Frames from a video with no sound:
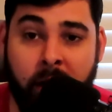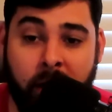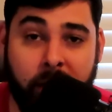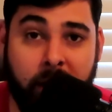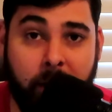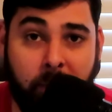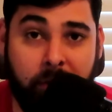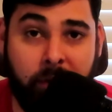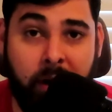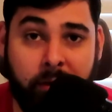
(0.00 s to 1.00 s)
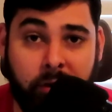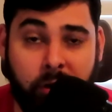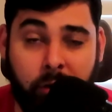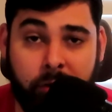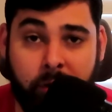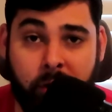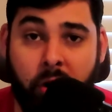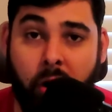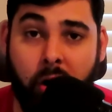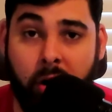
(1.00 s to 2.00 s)
that I paid $500 for the
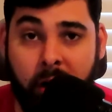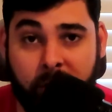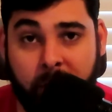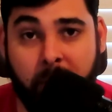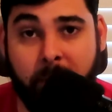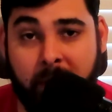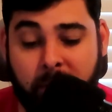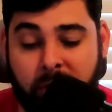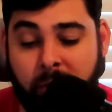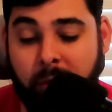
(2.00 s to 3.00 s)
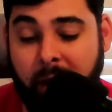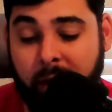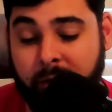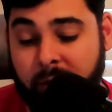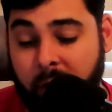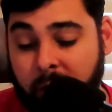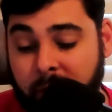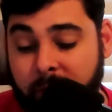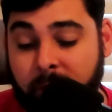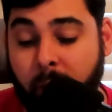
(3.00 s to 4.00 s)
car and someone paid me $2,000
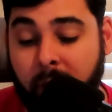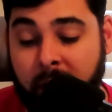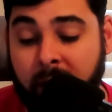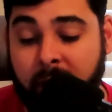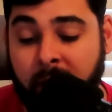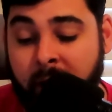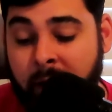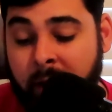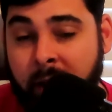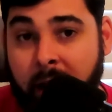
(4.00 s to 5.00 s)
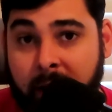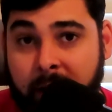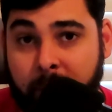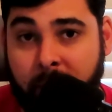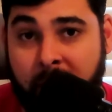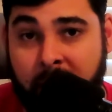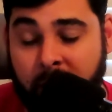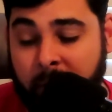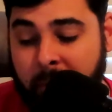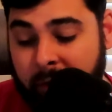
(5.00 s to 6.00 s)
for it, I kept right here
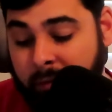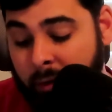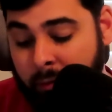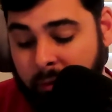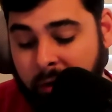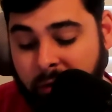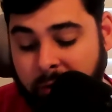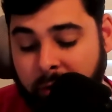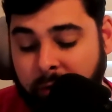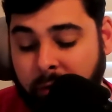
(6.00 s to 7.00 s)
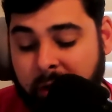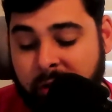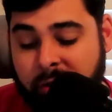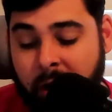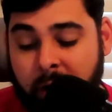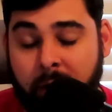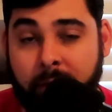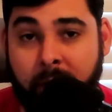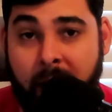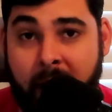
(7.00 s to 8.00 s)
on my phone just a screenshot
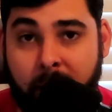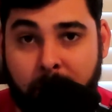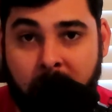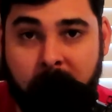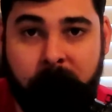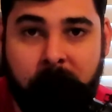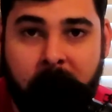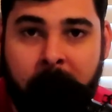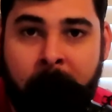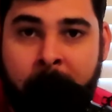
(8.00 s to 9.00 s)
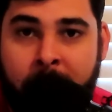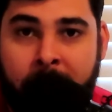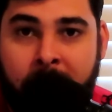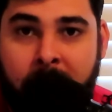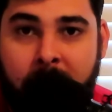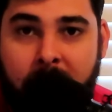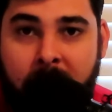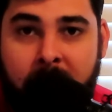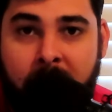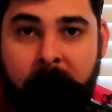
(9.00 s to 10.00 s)
of how much I
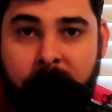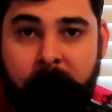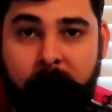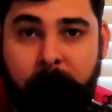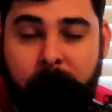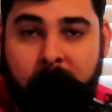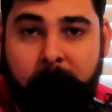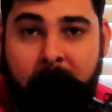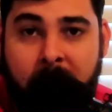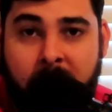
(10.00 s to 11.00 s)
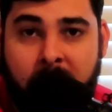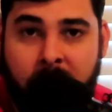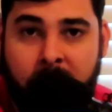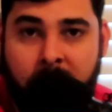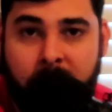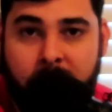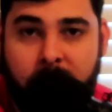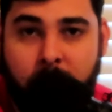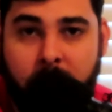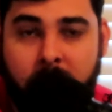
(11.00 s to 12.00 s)
had to pay
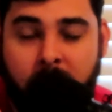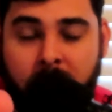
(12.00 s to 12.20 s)
for